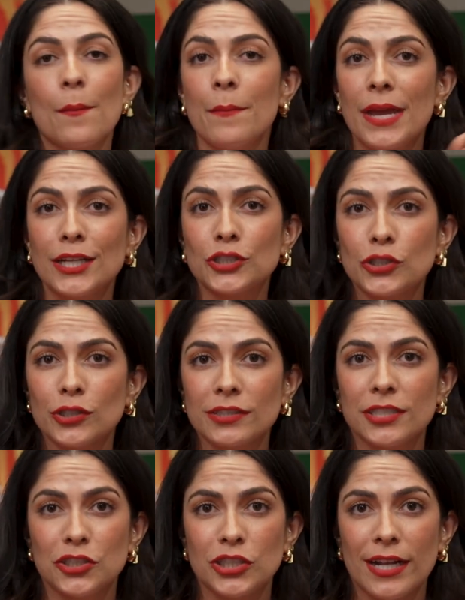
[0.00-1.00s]
make sure
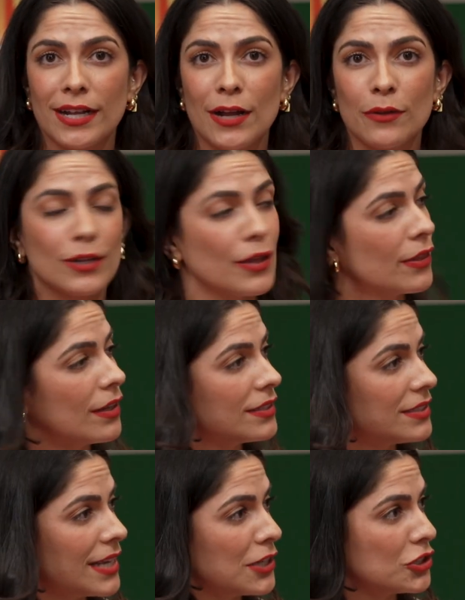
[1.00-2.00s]
to check out the
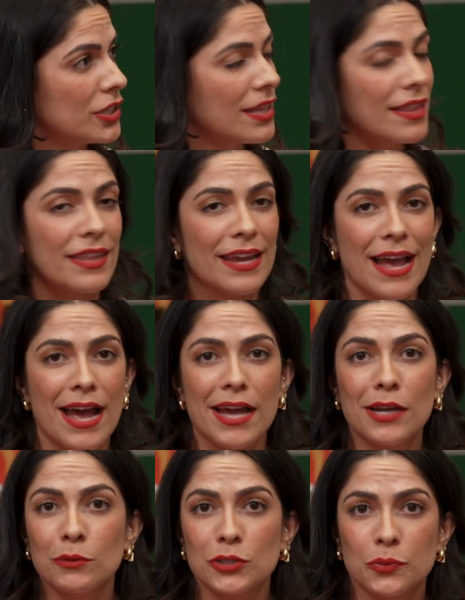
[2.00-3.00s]
session that they
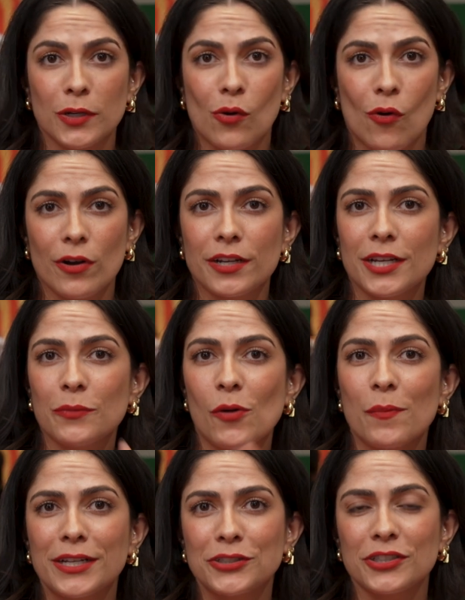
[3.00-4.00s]
had. It was recorded. We'll
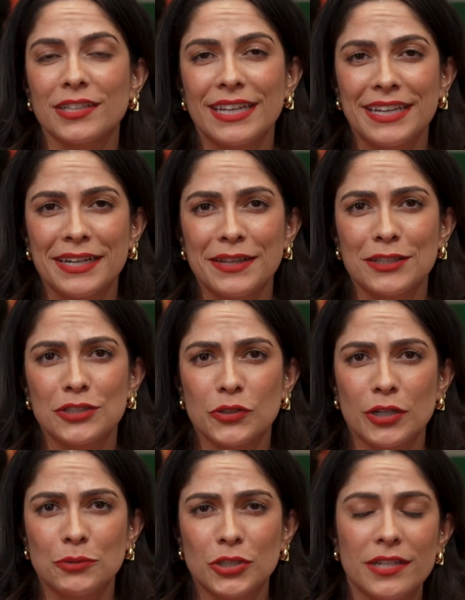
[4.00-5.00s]
make sure to link it in the
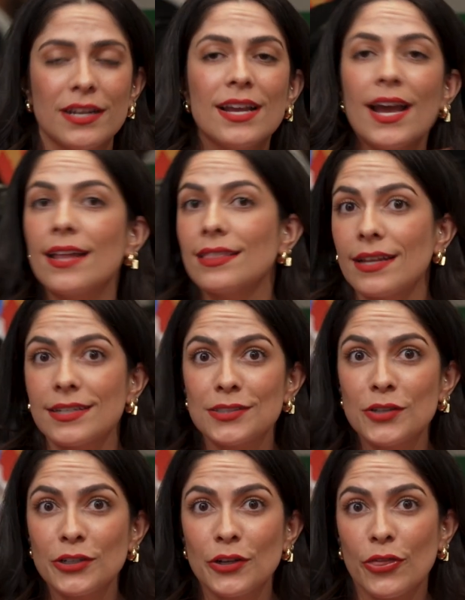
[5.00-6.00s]
description, and let us
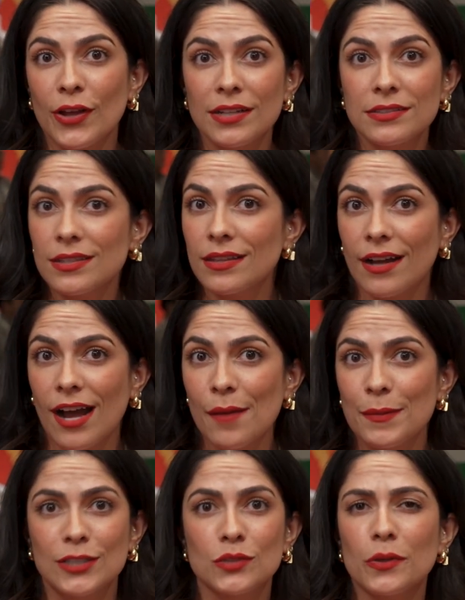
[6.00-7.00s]
know your thoughts in the
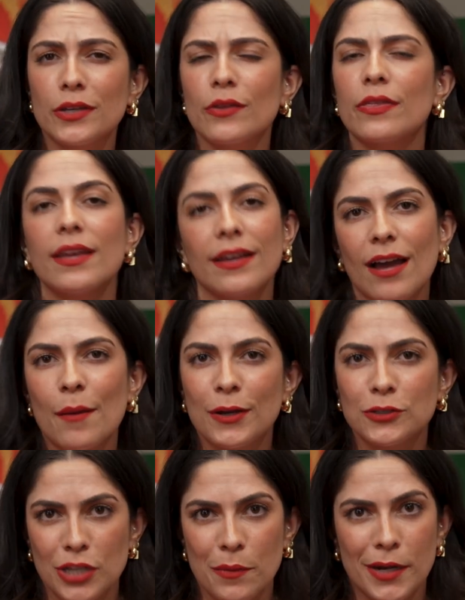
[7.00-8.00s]
comments. What do you think
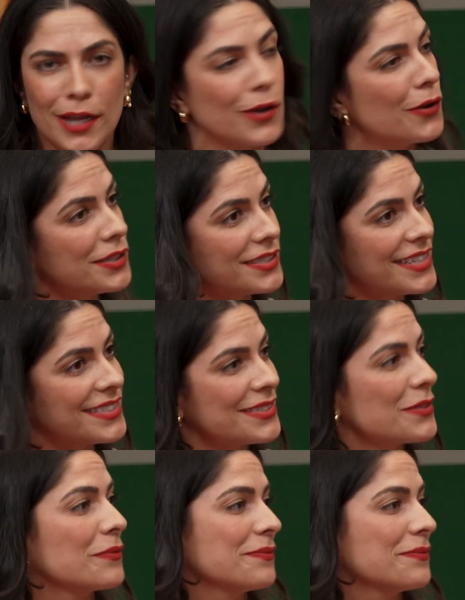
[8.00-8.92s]
about Gemini Code Assist?